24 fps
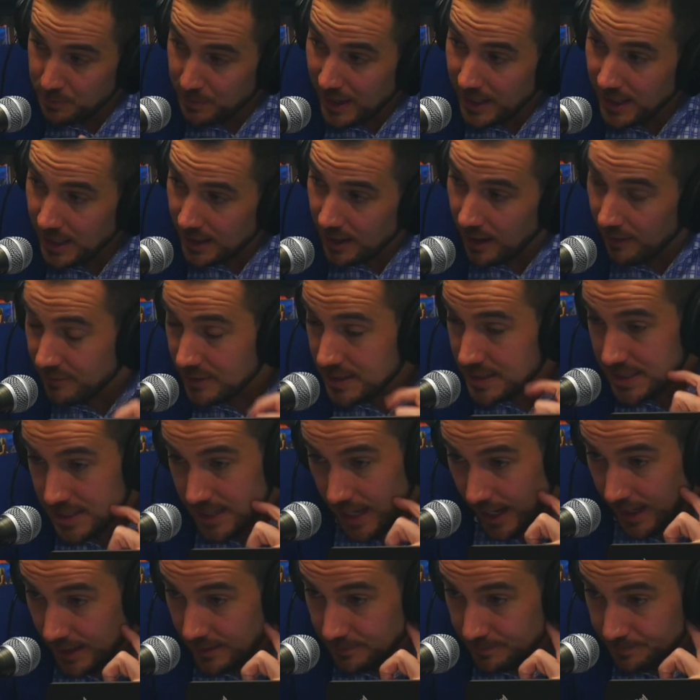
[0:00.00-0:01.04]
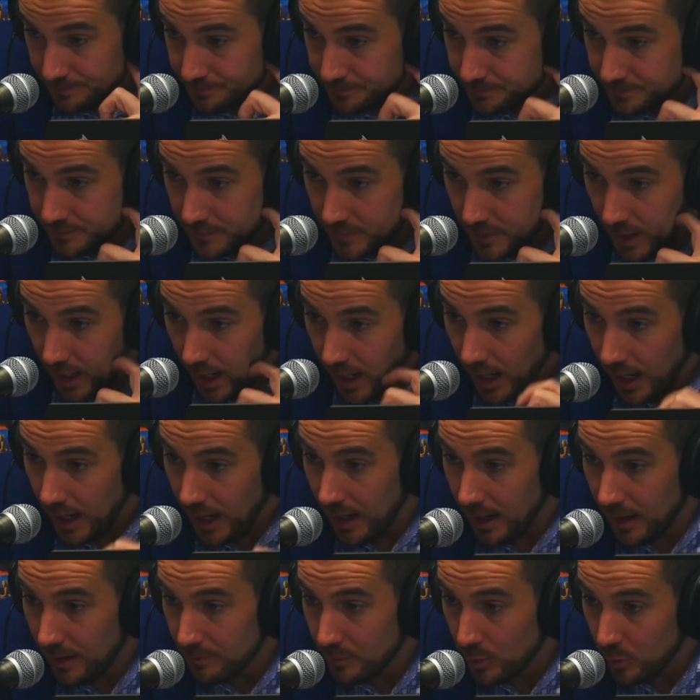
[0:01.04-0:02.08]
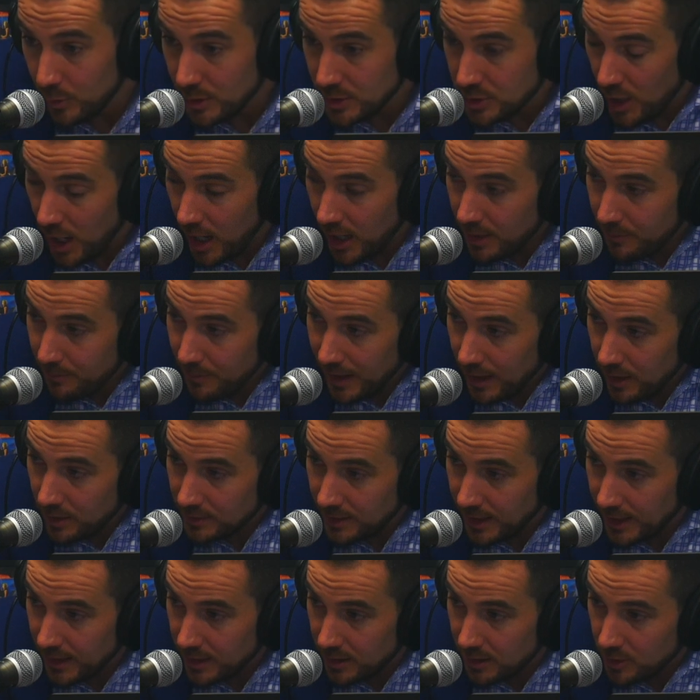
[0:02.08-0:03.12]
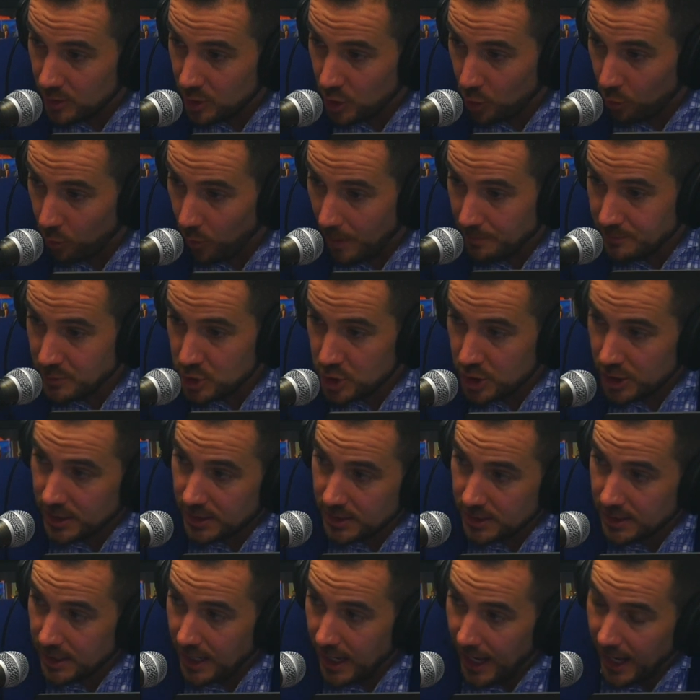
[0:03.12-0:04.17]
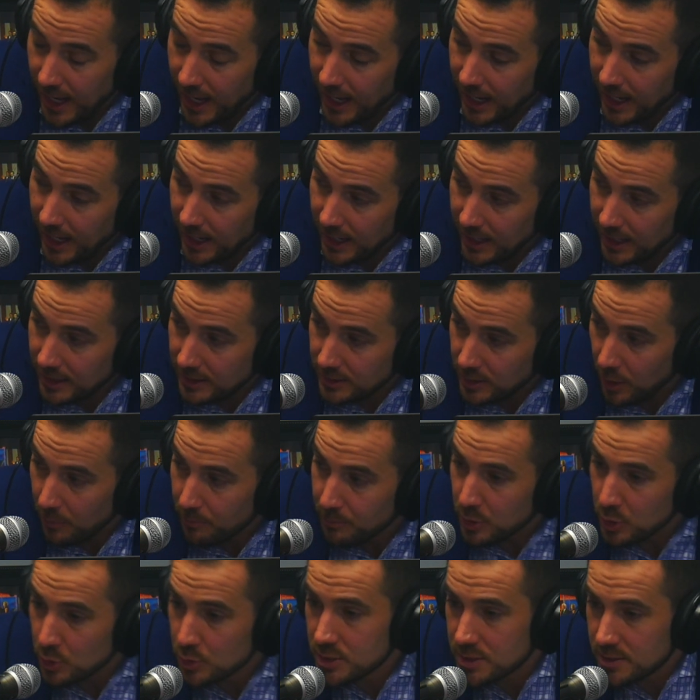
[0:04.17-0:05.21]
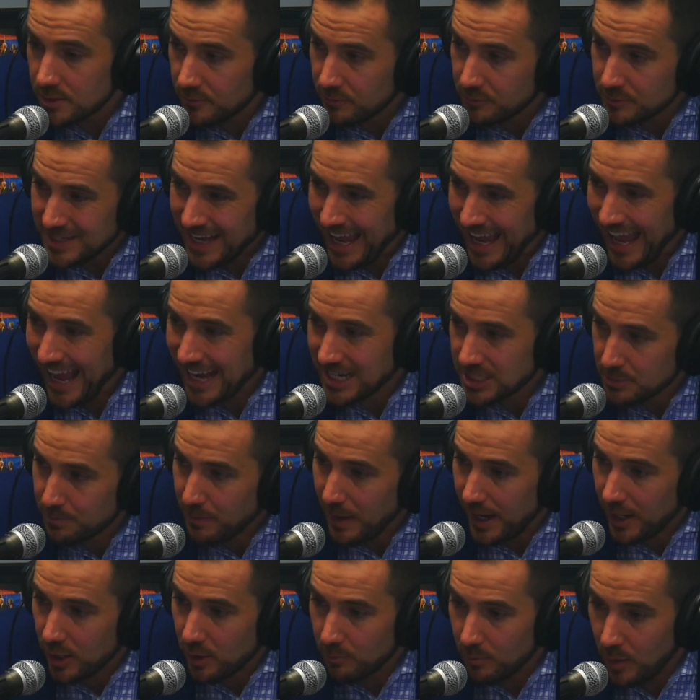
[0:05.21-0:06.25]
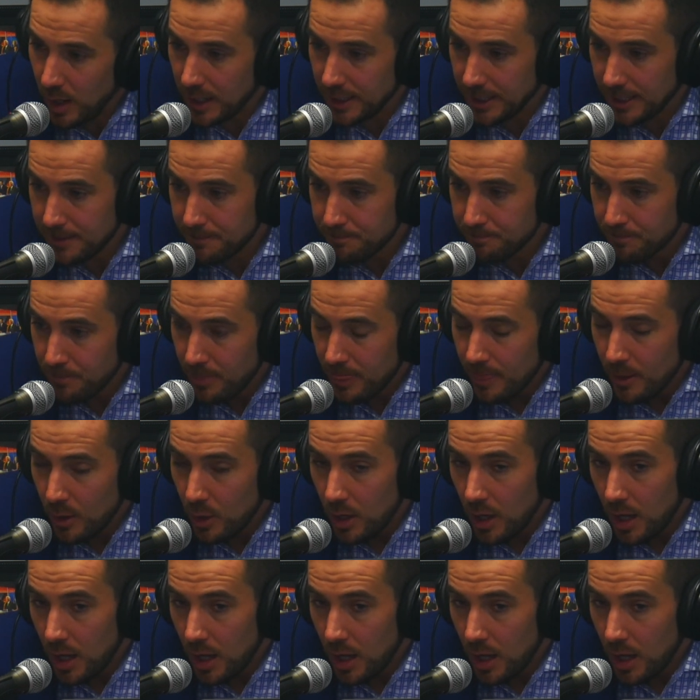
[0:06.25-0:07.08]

And speaking of insane, we talk about like corruption and abuse of taxpayer money.